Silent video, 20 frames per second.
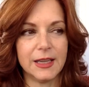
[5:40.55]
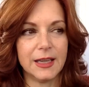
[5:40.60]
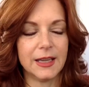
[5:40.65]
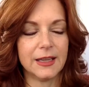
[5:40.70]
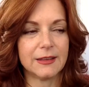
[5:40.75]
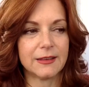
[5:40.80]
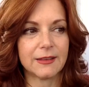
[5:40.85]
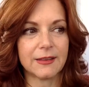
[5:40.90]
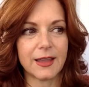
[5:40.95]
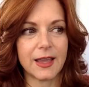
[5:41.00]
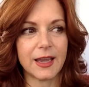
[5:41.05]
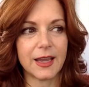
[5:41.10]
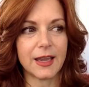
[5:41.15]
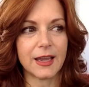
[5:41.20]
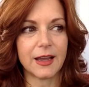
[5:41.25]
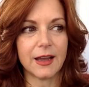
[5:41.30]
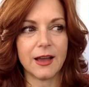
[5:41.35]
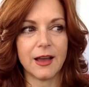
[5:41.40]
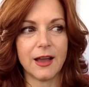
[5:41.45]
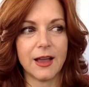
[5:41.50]
It's
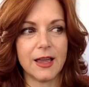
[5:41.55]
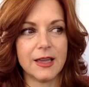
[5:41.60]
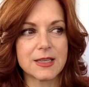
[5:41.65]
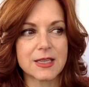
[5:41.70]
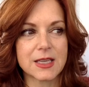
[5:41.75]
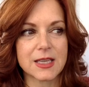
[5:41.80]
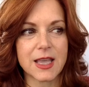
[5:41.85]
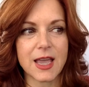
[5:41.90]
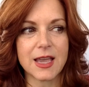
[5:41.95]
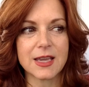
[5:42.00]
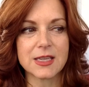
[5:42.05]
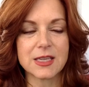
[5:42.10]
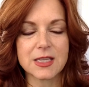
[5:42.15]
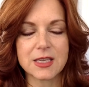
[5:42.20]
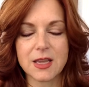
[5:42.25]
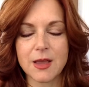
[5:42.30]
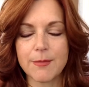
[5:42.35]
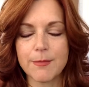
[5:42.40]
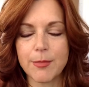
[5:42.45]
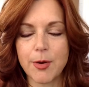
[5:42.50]
like
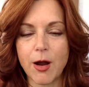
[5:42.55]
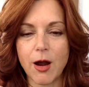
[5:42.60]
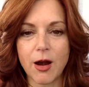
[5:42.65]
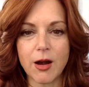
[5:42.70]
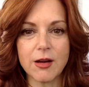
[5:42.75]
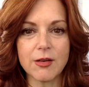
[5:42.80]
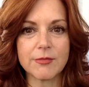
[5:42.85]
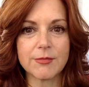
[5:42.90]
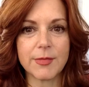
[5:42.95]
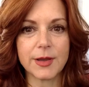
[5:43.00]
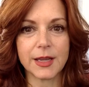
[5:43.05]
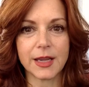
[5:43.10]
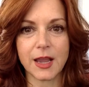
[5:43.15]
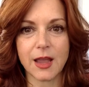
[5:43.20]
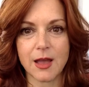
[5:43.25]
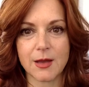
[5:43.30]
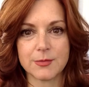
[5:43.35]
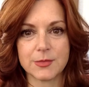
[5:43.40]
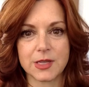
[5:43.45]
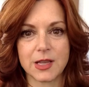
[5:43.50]
some part of me
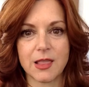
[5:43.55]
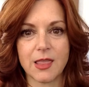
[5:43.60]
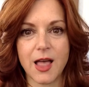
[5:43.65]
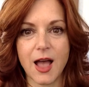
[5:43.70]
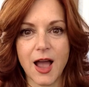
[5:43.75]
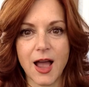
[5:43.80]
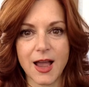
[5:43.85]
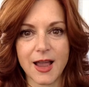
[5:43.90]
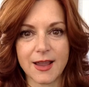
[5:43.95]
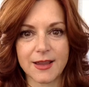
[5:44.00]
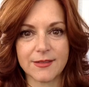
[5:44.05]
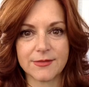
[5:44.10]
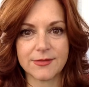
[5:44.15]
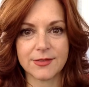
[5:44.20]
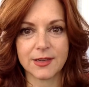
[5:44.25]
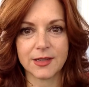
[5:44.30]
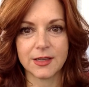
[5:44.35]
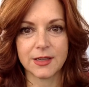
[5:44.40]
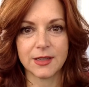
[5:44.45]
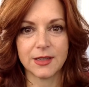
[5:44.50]
comes alive,
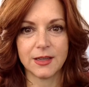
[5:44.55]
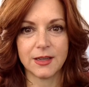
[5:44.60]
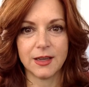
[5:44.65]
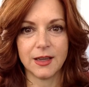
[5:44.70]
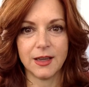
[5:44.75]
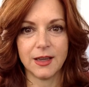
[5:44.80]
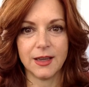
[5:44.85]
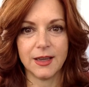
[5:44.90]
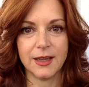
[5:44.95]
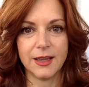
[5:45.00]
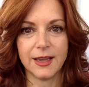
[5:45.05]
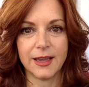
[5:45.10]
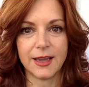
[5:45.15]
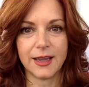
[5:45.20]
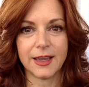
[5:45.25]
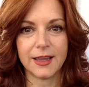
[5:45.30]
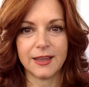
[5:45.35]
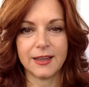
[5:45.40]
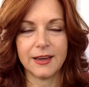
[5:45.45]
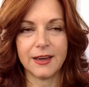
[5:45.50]

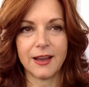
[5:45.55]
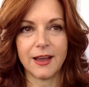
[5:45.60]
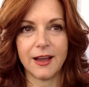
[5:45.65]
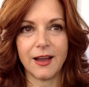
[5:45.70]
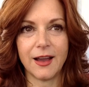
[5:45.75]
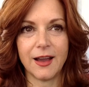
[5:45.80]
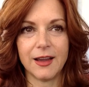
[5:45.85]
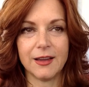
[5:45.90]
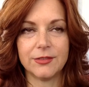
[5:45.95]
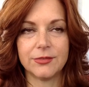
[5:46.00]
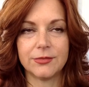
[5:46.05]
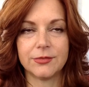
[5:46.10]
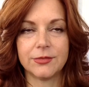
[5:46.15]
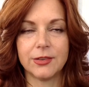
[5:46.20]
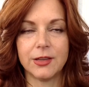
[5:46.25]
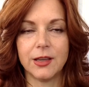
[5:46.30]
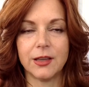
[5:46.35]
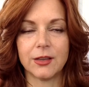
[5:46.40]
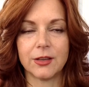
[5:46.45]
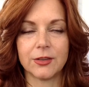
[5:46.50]
and I
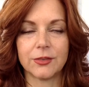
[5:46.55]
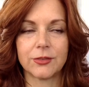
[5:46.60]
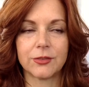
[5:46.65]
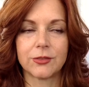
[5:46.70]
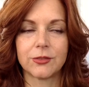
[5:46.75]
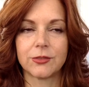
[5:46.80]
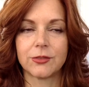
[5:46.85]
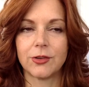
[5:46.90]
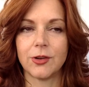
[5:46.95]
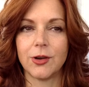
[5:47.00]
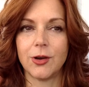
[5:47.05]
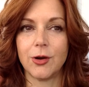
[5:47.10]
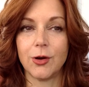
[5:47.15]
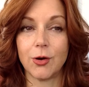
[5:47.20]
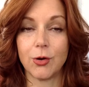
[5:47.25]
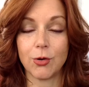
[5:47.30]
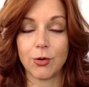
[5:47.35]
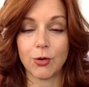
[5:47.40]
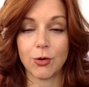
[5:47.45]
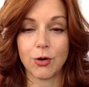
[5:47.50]
feel
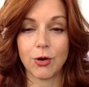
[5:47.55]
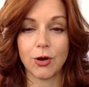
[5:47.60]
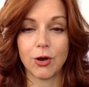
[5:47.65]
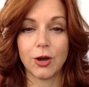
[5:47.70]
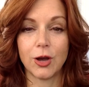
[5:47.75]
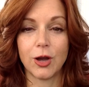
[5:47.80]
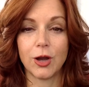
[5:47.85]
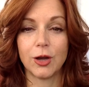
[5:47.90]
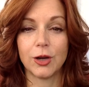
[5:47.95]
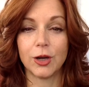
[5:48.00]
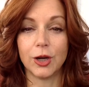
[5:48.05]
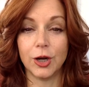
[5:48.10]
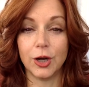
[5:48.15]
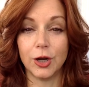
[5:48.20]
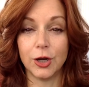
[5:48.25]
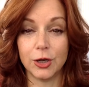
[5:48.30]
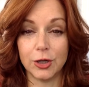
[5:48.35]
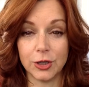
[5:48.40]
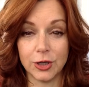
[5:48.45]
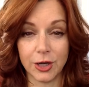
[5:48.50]
so
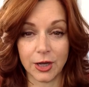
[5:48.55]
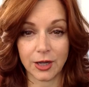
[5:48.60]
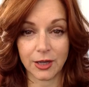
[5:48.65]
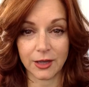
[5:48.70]
good.